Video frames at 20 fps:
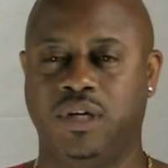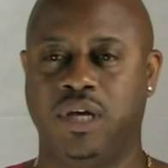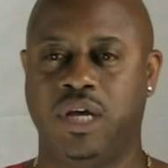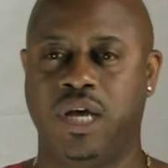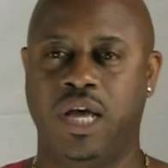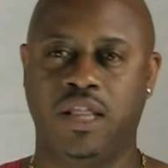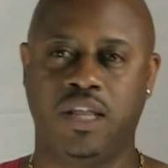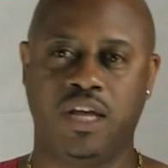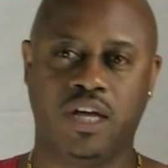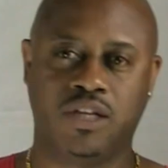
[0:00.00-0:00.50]

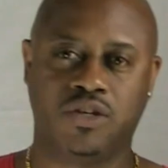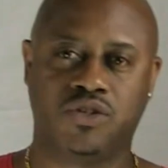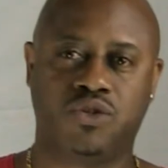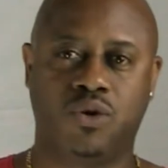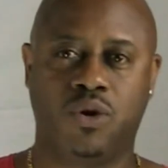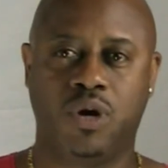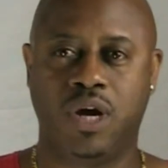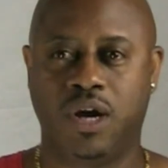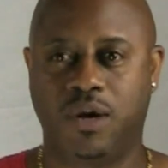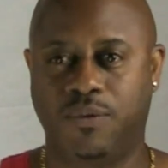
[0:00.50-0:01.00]
And the other
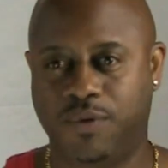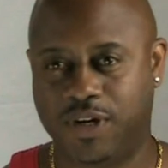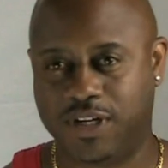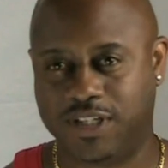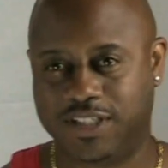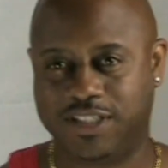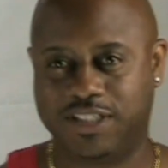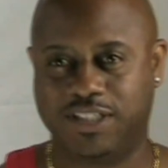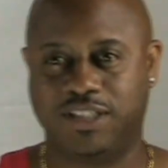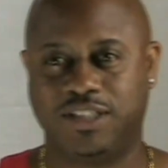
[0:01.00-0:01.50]
story I
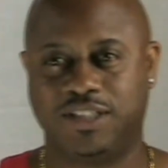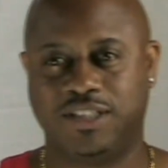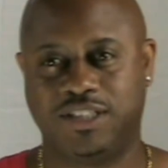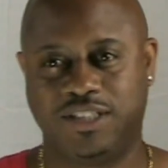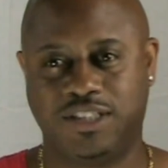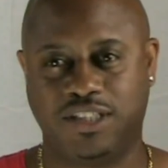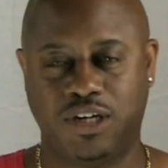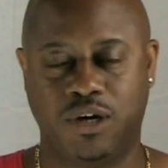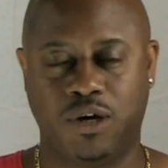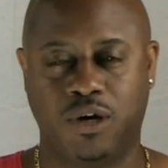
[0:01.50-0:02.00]
wanted to
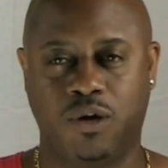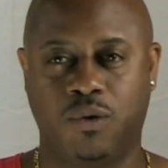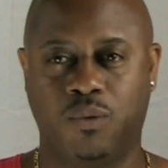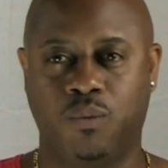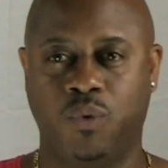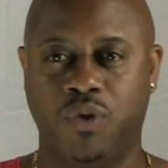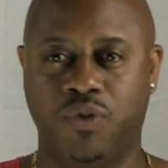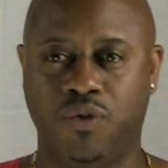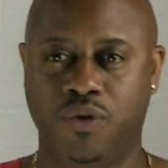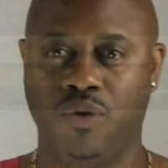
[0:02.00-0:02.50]
share
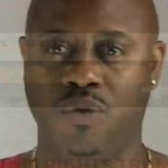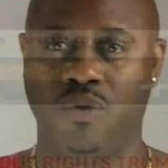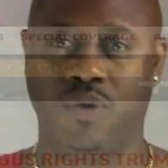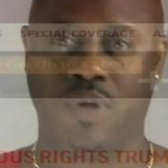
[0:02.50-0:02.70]
with you,